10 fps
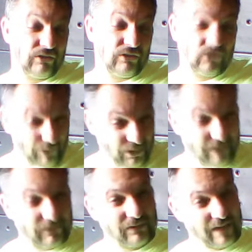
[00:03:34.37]
jewel
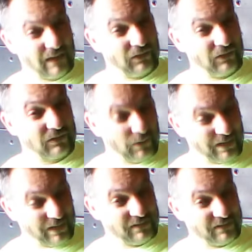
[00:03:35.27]
thief, because that looks
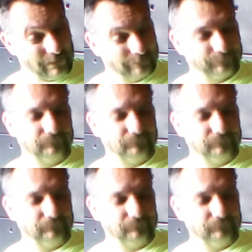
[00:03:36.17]
pretty easy.